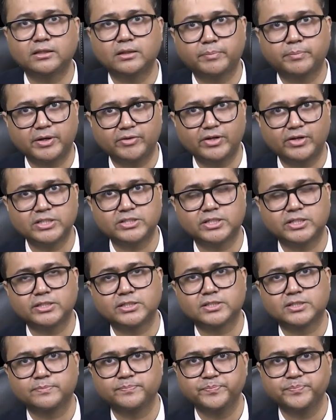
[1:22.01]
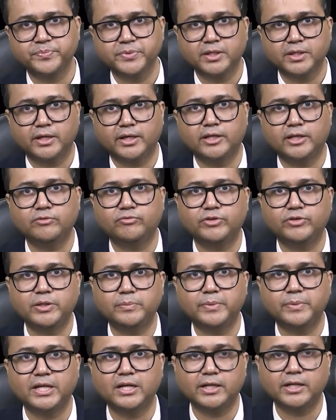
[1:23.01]
the prevalence is in
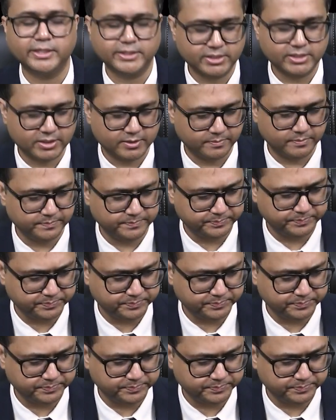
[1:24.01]
female is